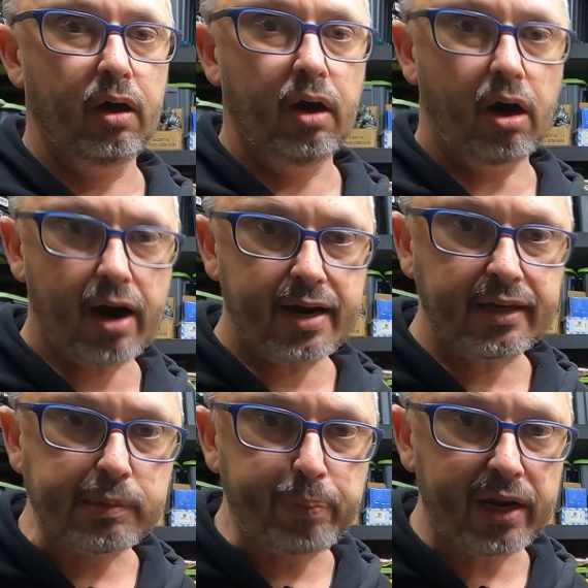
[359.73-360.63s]
All right,
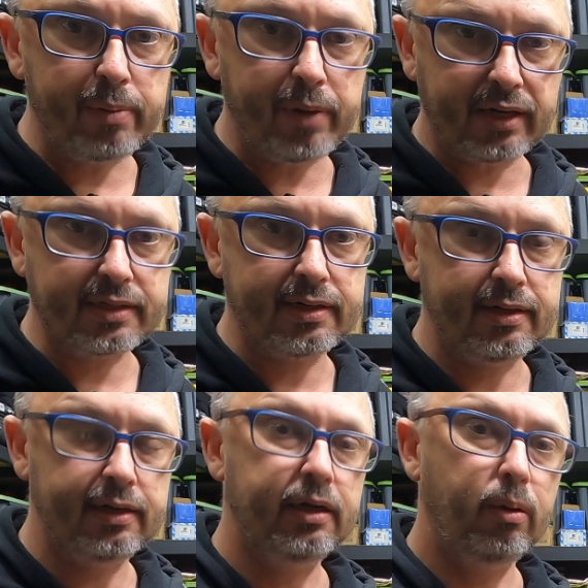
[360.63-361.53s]
it's been a minute.
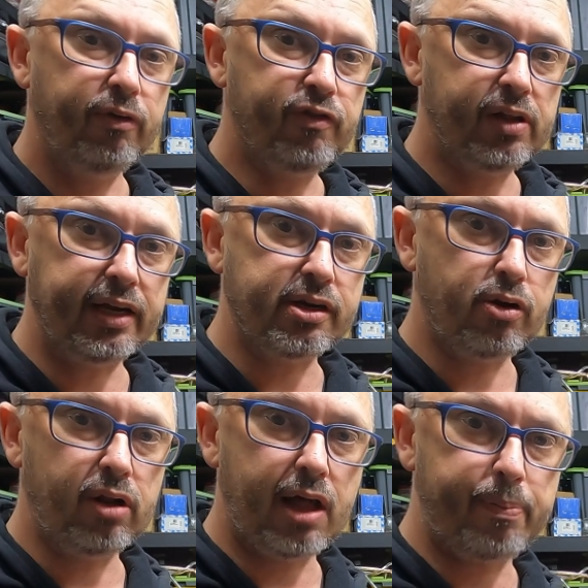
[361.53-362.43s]
We've cleaned it
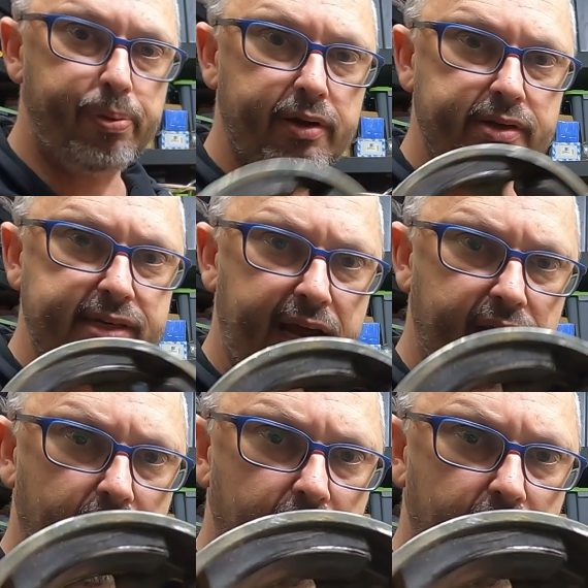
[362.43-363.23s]
all up. Take a